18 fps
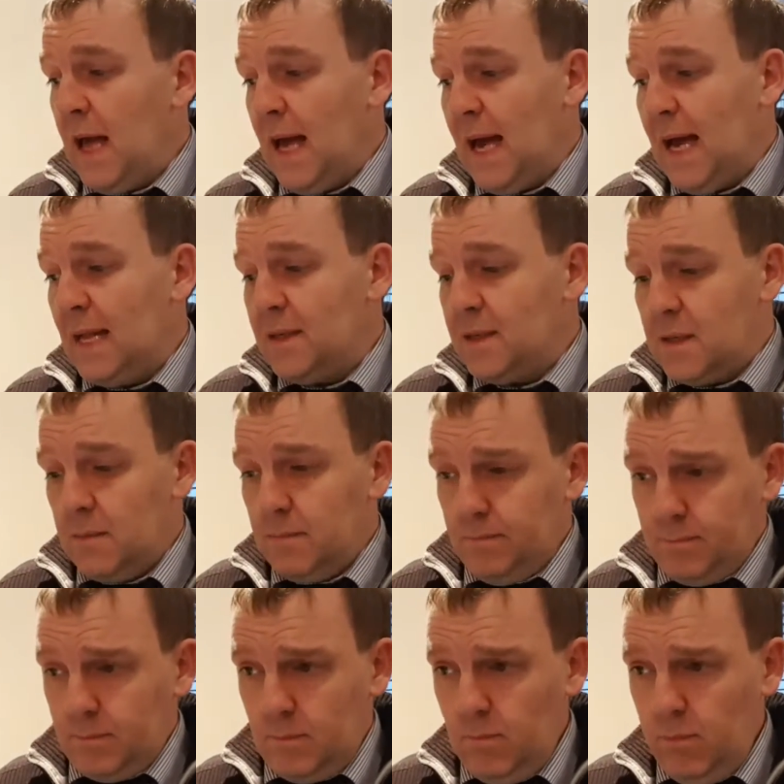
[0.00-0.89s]
And
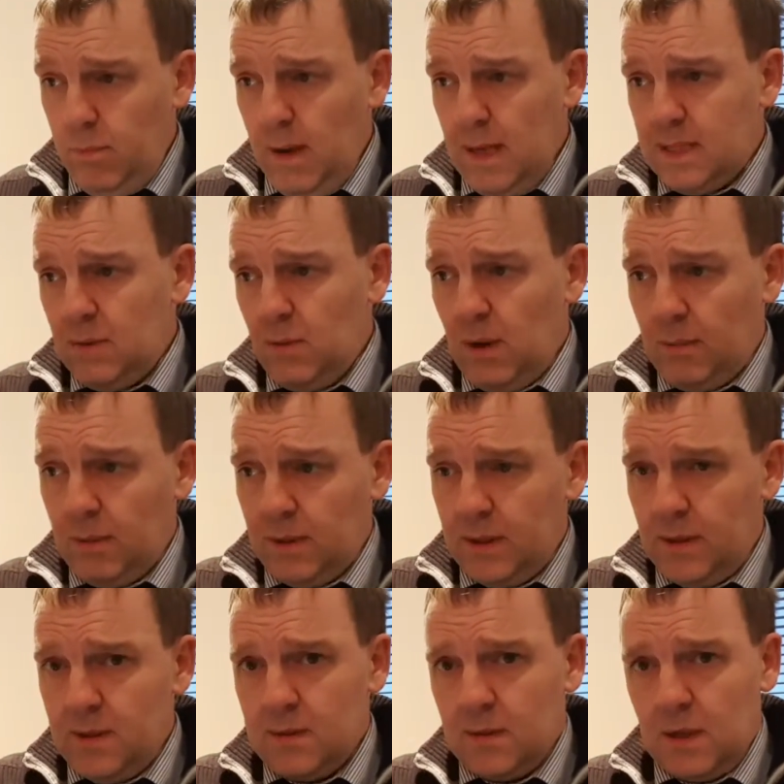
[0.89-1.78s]
basically what I'm
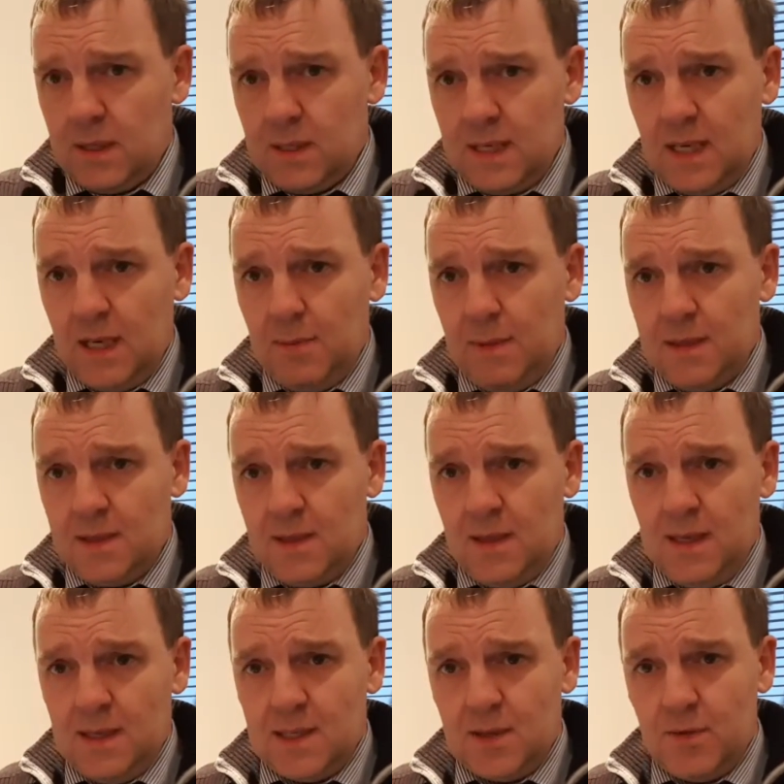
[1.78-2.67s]
going to do is I'm going to stick them into
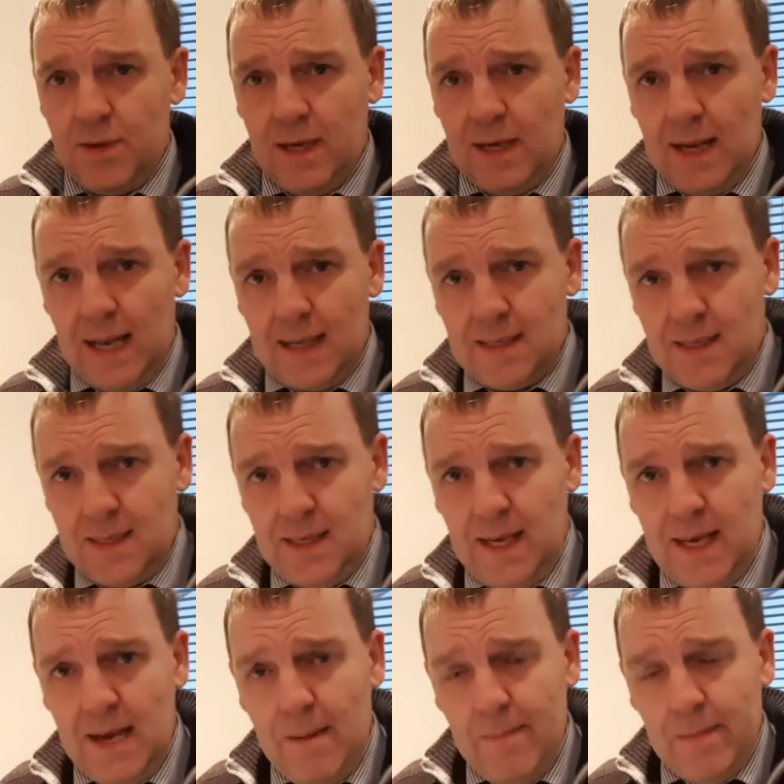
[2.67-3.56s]
these 3 glasses
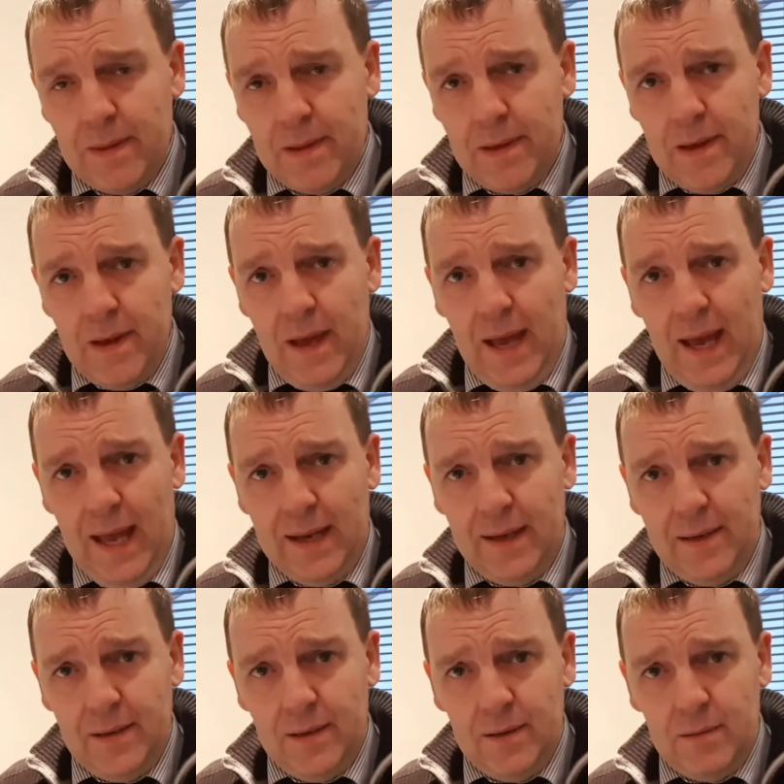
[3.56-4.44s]
here and
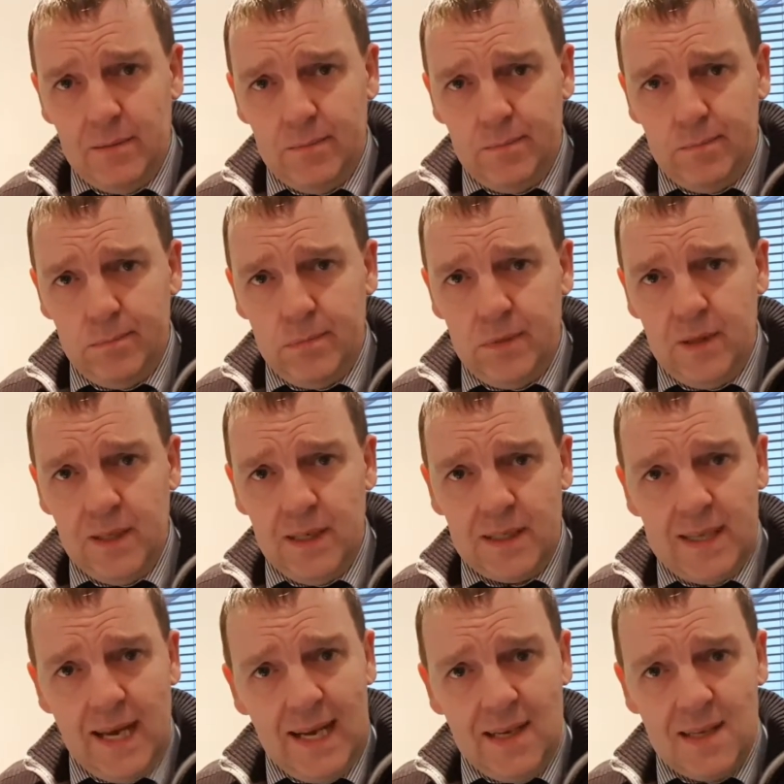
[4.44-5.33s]
I'm
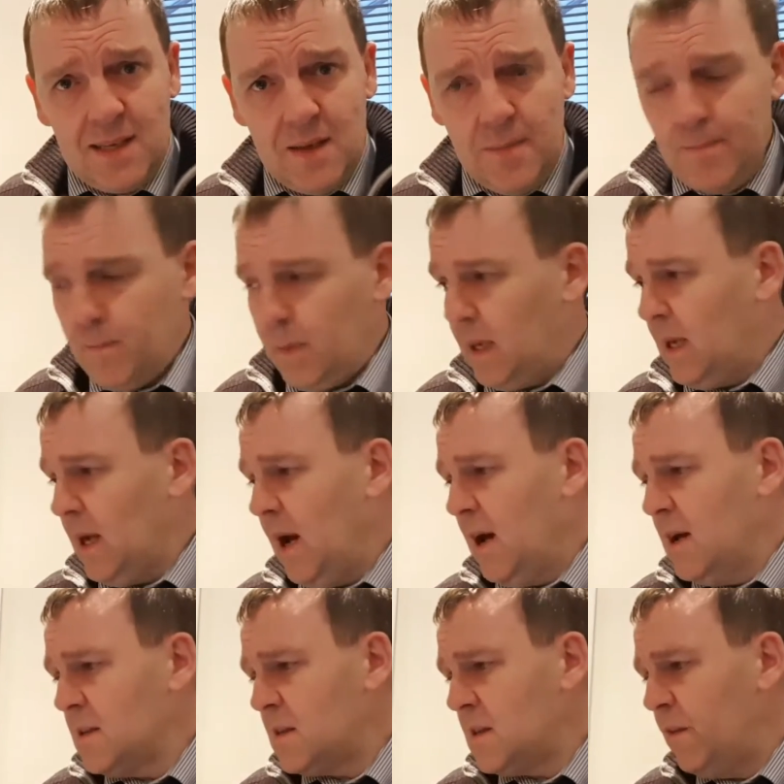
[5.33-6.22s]
going to taste them,
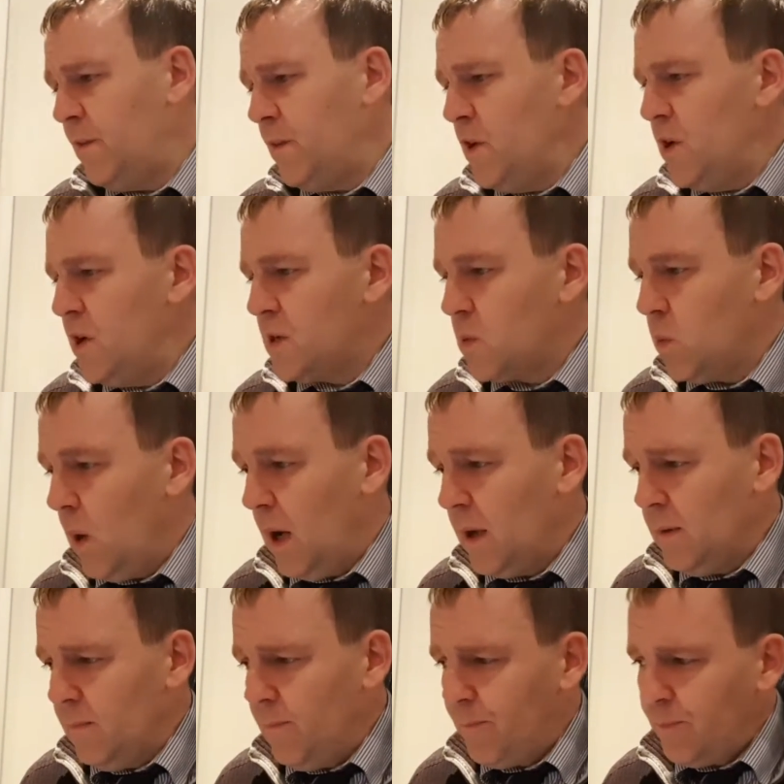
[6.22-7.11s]
because the first
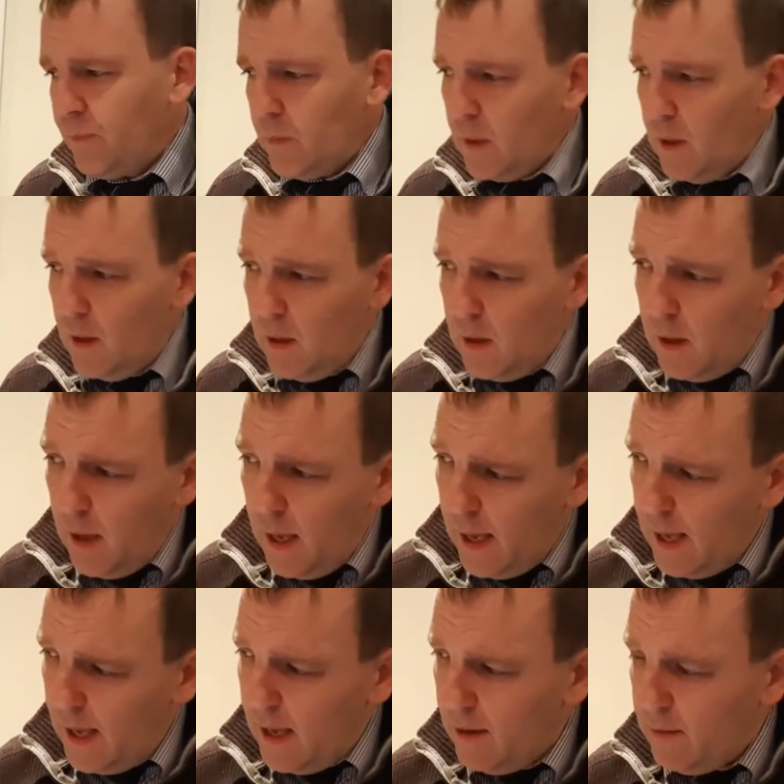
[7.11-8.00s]
one,
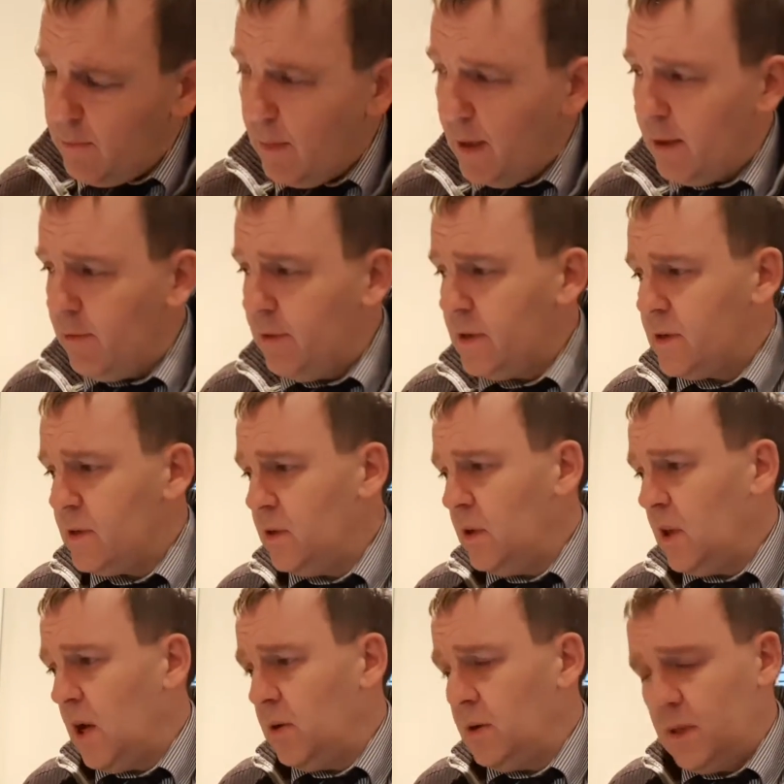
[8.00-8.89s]
my
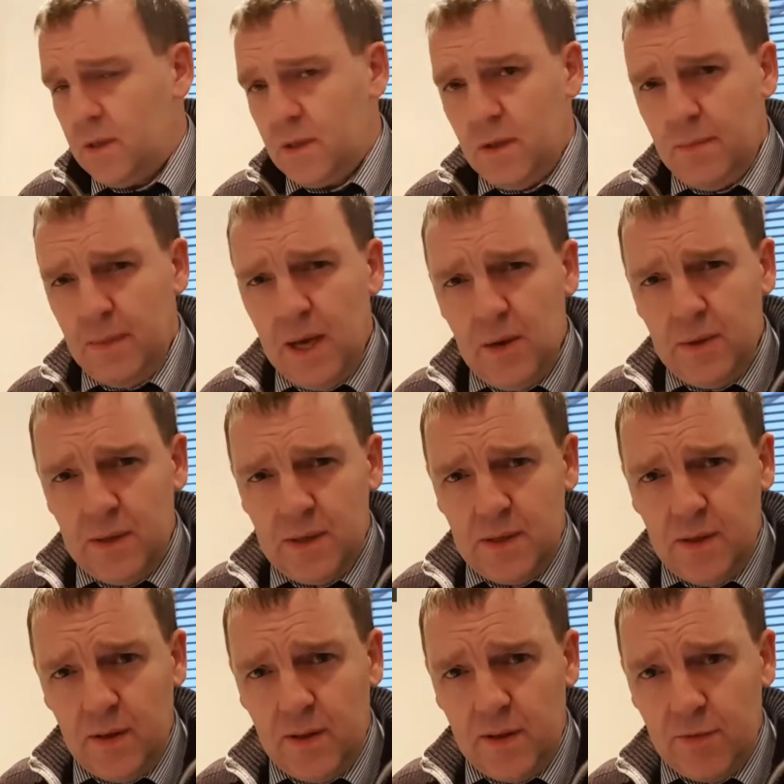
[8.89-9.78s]
original Odinson, the
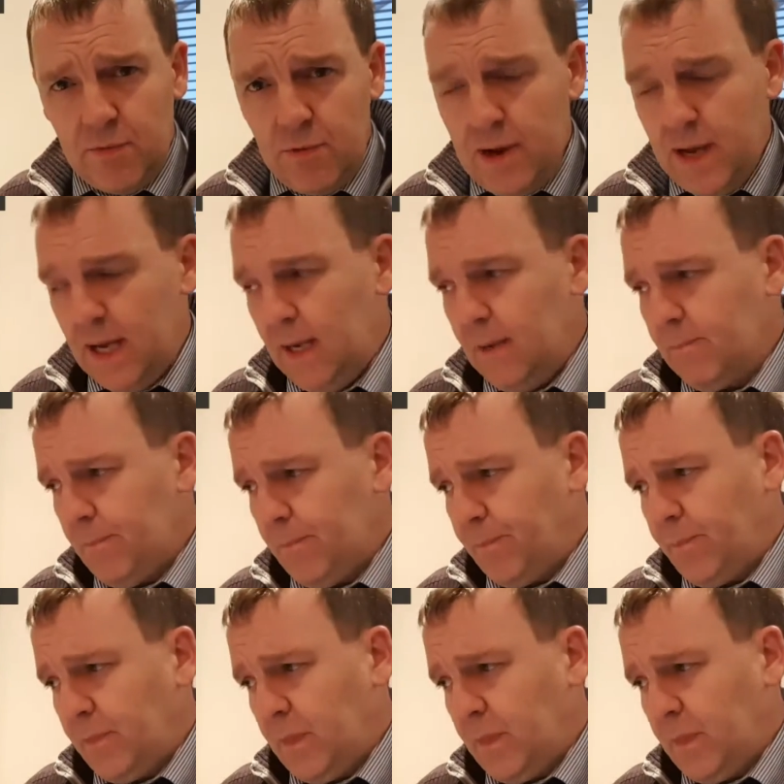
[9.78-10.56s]
Odinson 3,